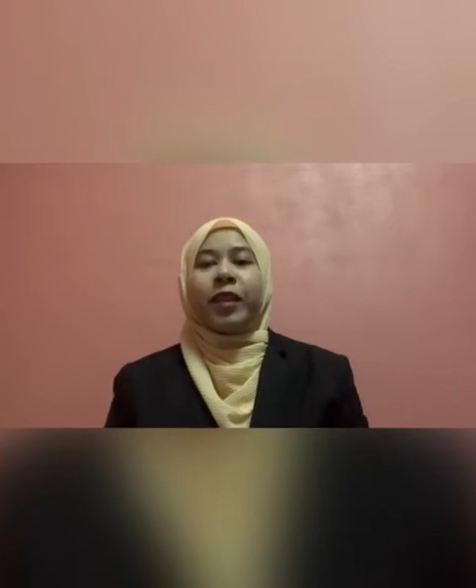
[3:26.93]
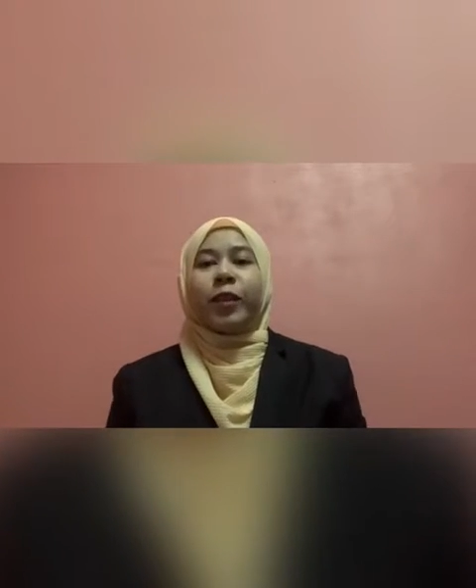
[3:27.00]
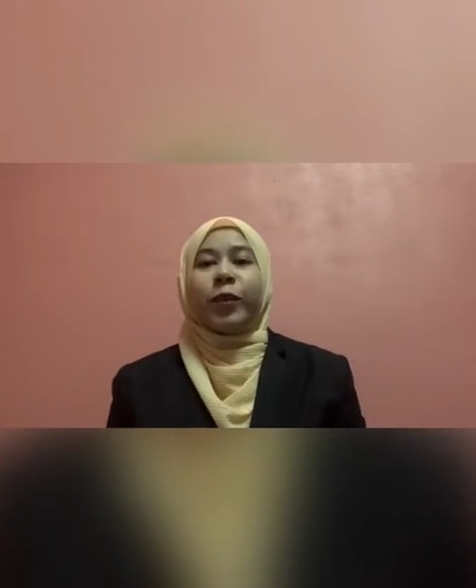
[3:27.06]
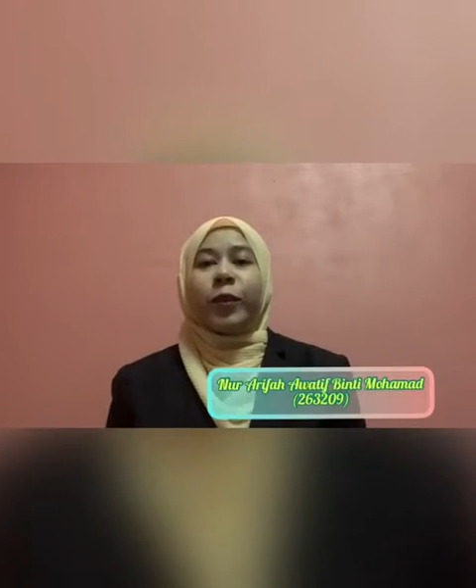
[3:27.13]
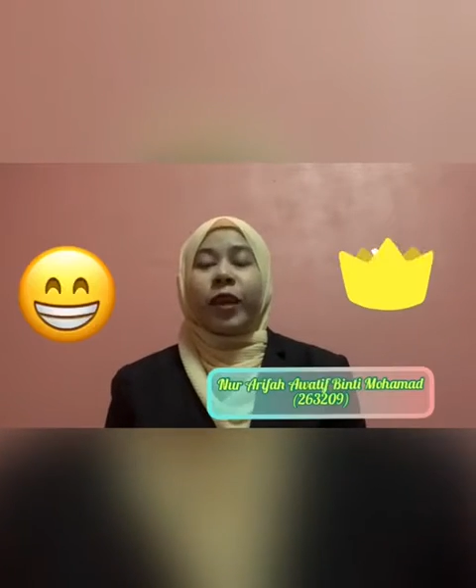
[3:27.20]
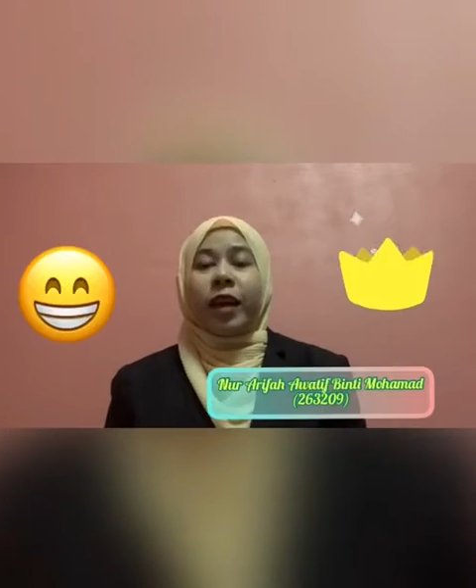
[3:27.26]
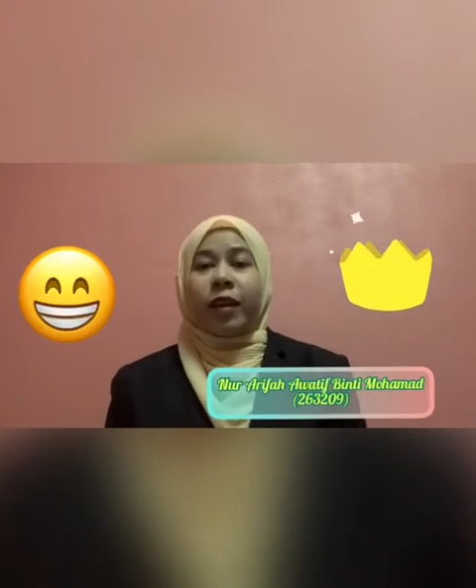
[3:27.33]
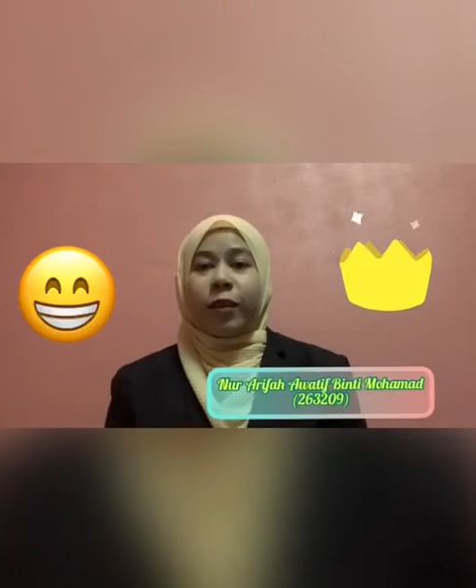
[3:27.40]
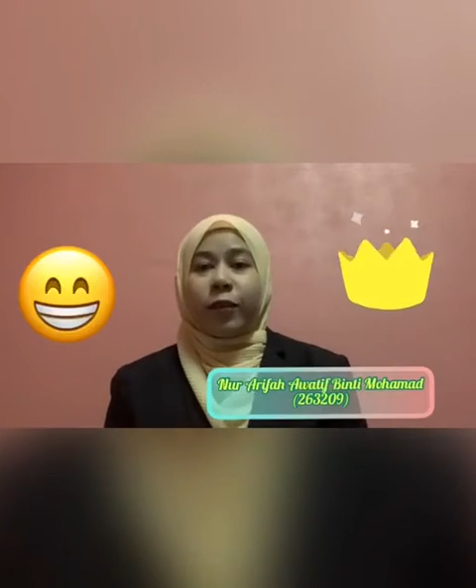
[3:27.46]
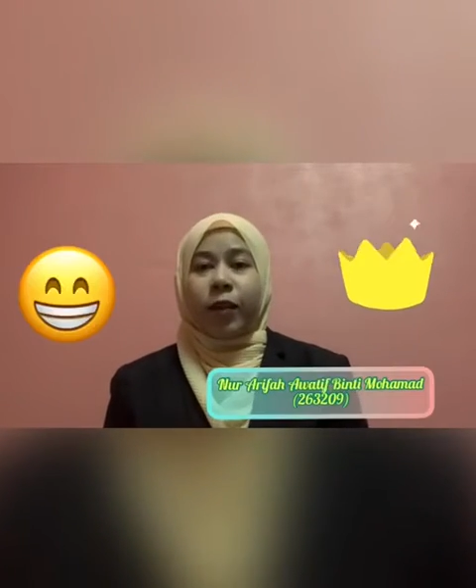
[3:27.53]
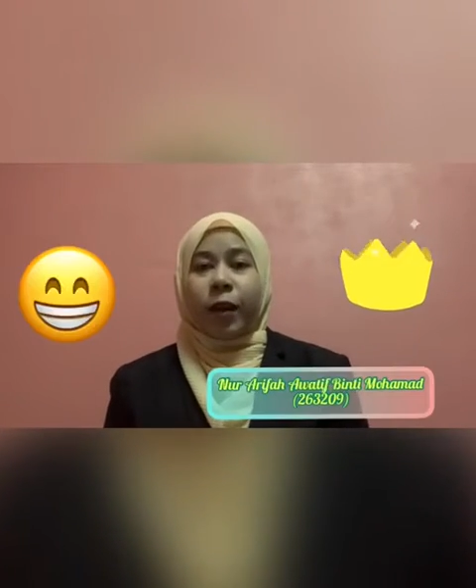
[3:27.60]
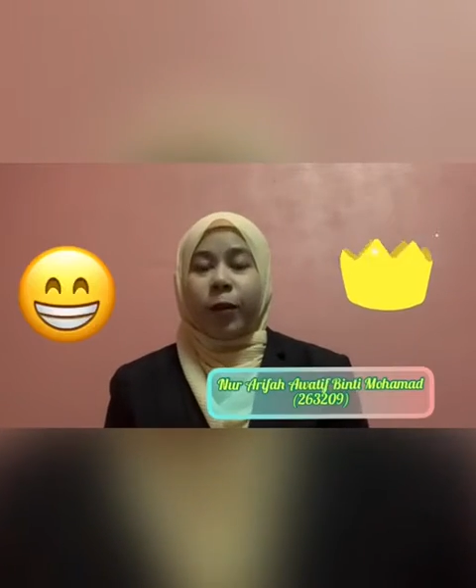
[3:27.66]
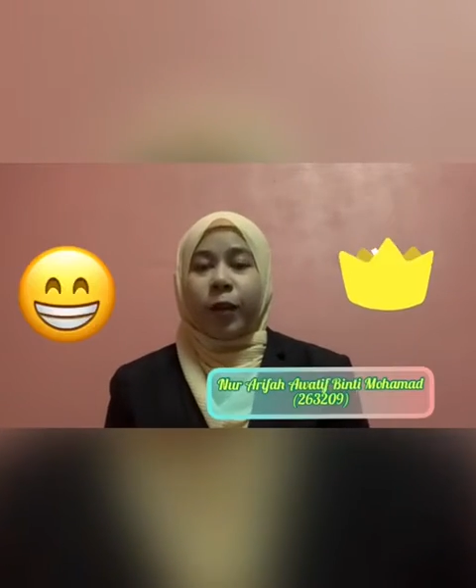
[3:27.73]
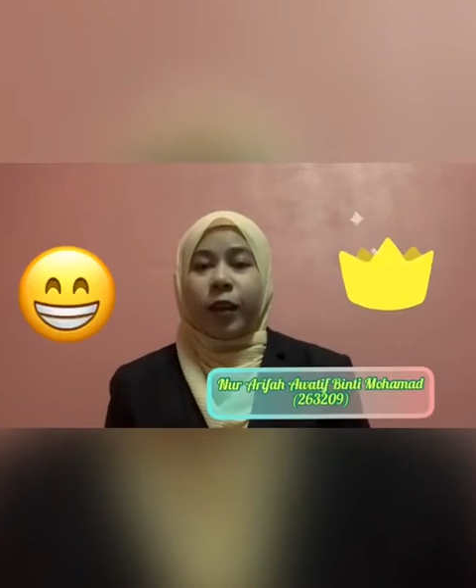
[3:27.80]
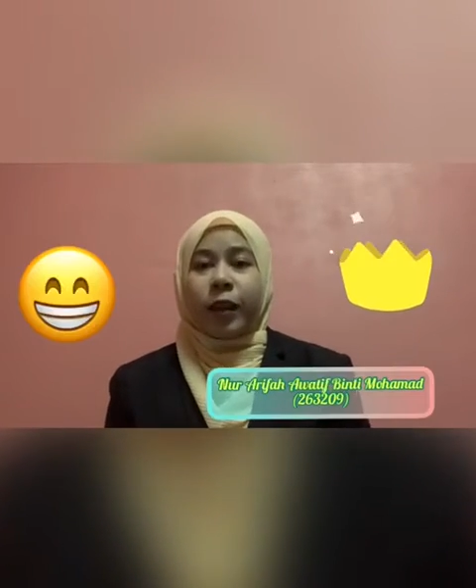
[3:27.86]

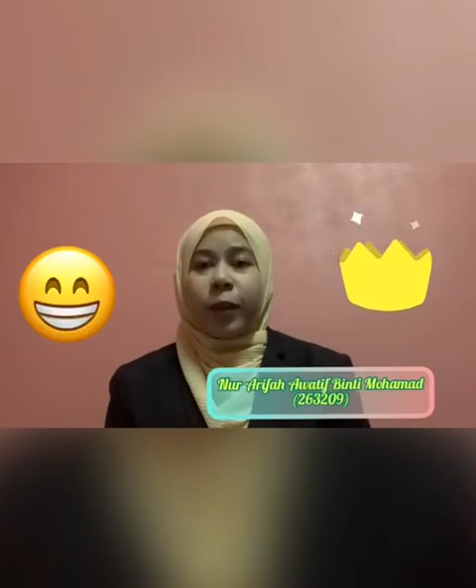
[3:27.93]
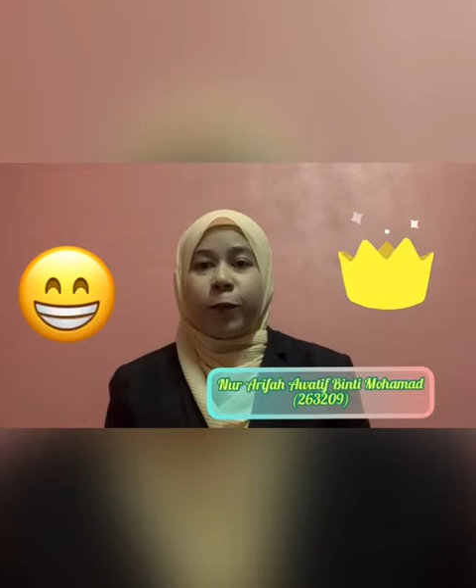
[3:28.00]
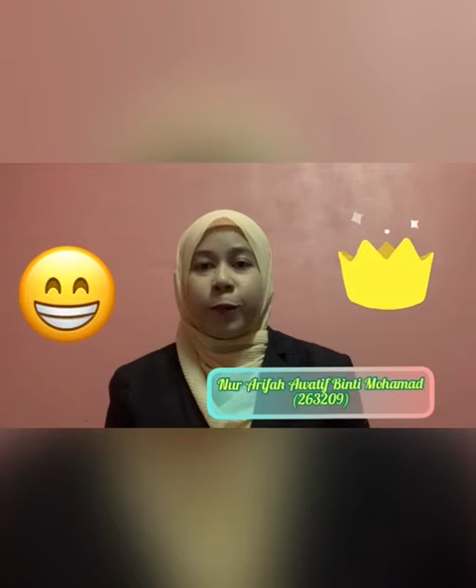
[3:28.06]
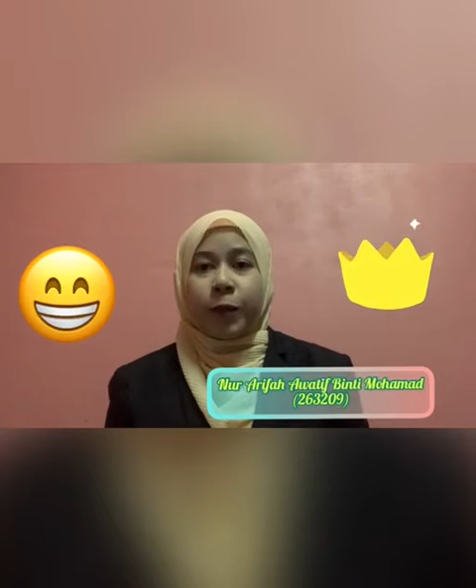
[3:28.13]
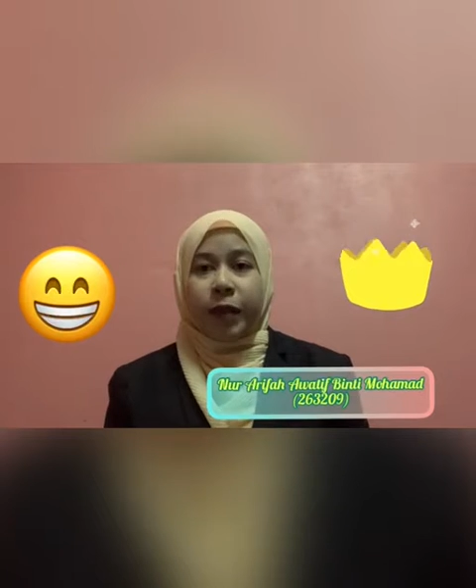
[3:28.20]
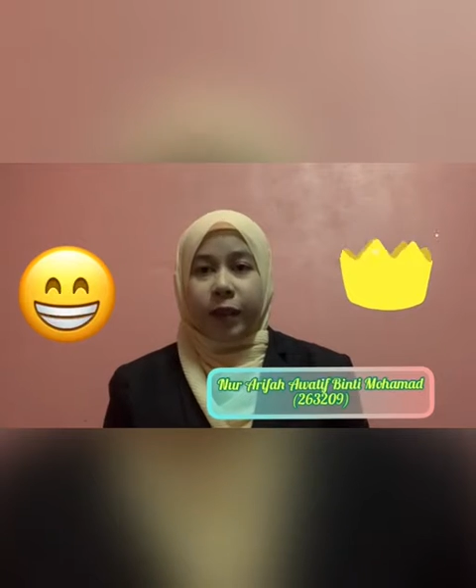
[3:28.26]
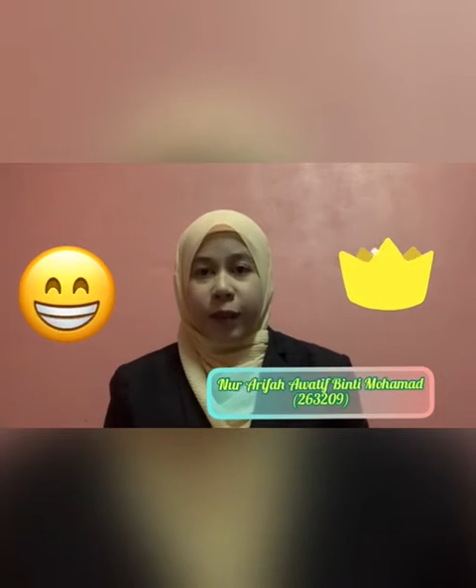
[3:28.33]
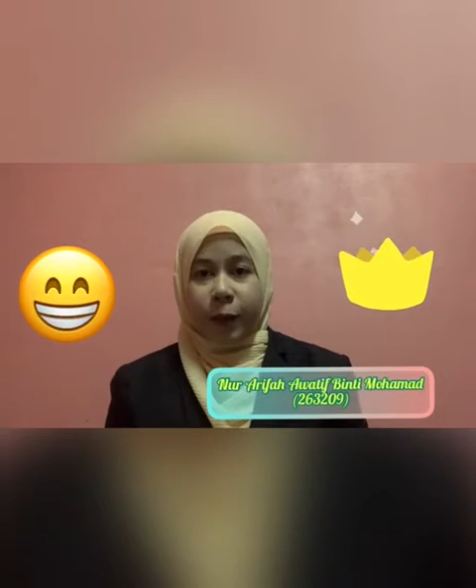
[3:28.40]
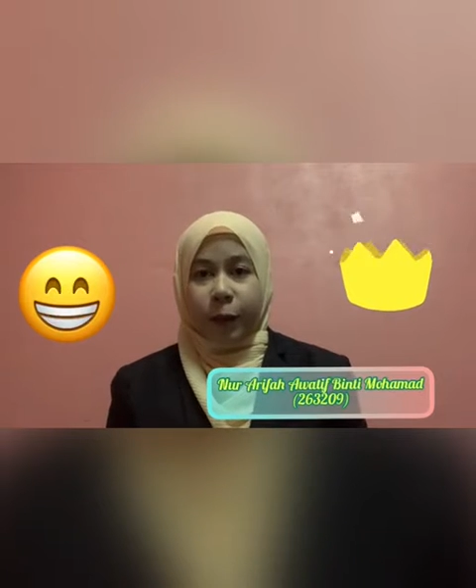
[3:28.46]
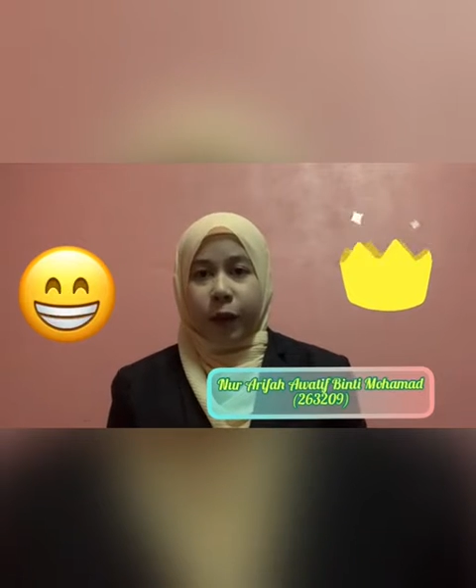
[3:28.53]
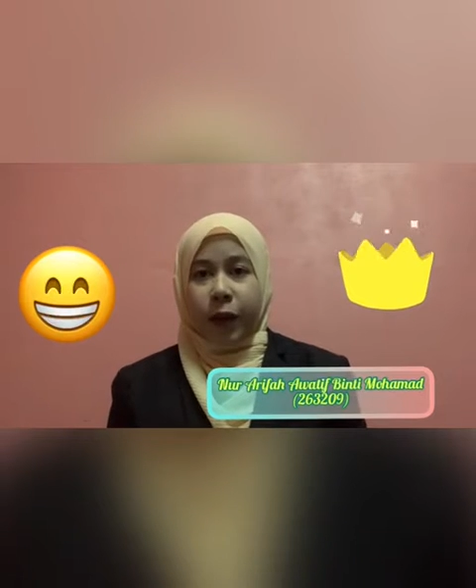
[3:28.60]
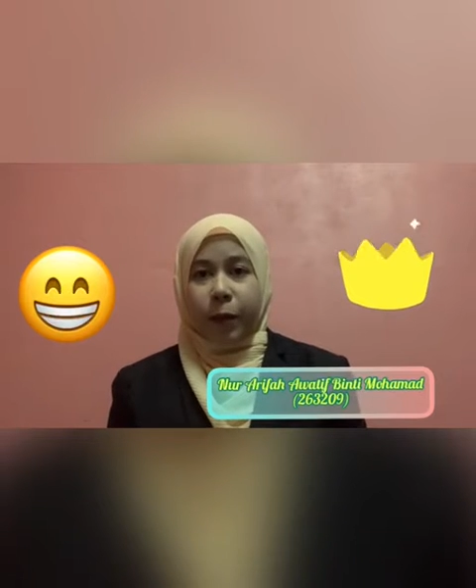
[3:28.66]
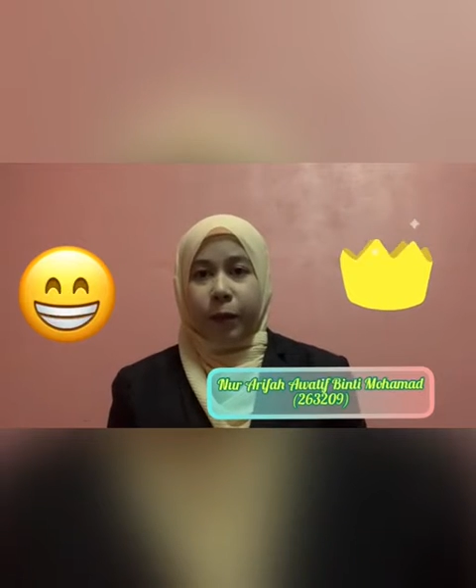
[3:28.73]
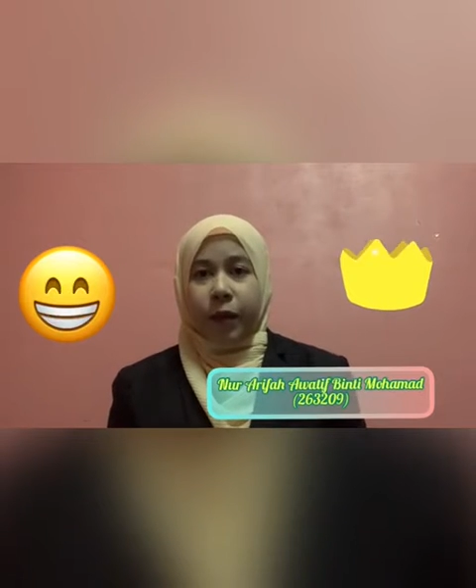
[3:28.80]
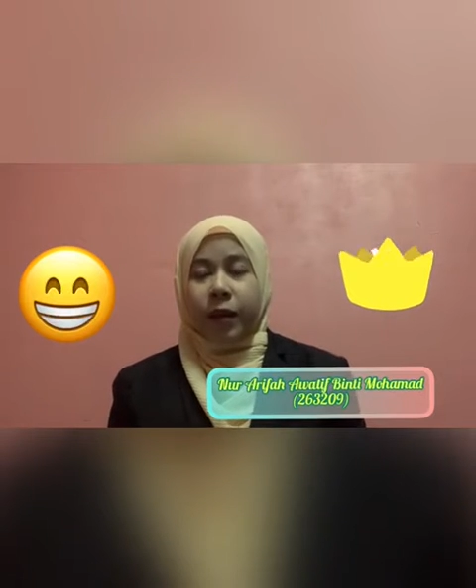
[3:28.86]
ARIFAH binti
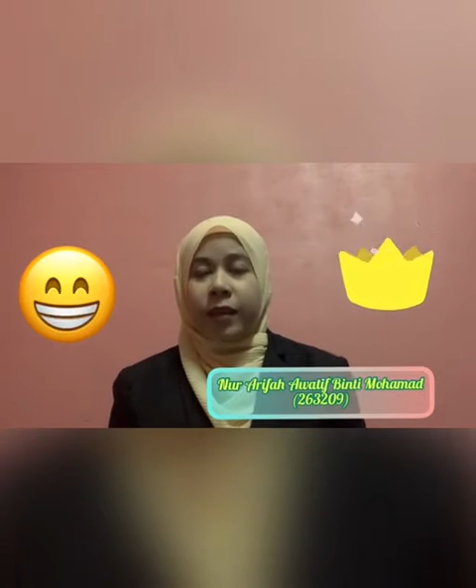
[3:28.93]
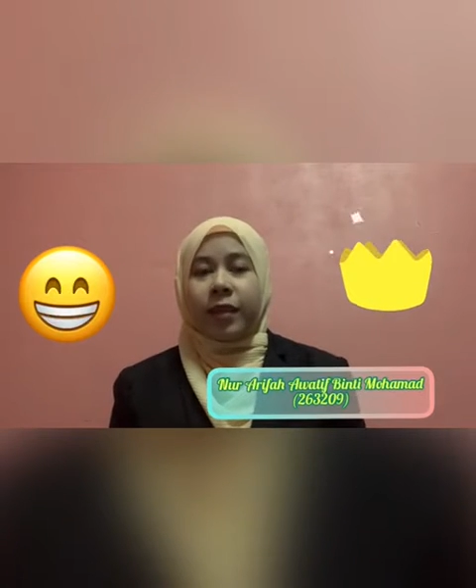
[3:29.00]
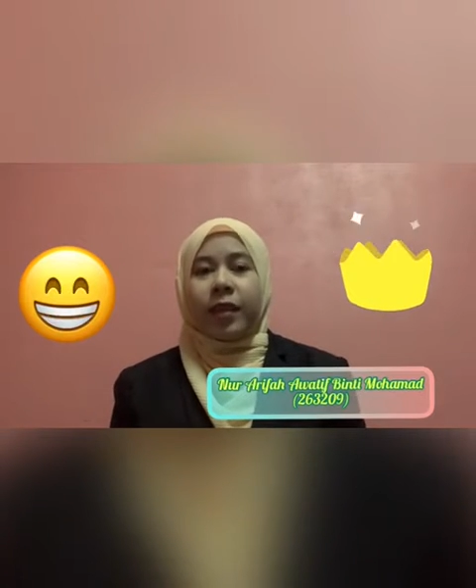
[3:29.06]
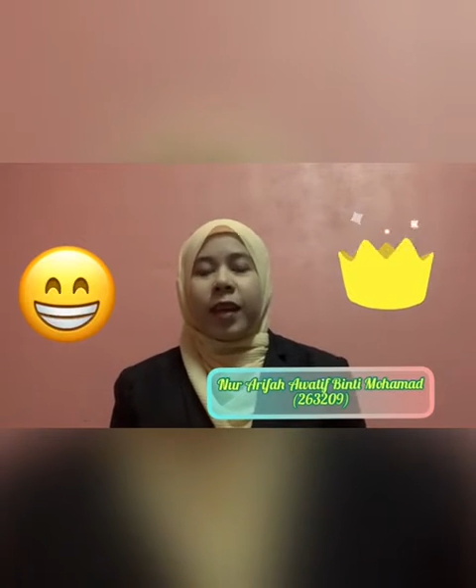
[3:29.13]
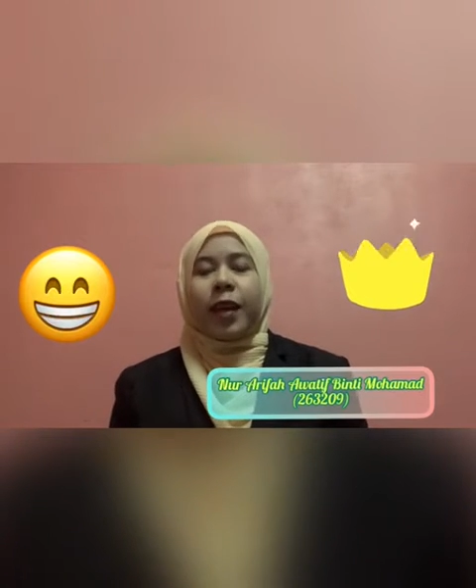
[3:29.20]
MOHAMAD,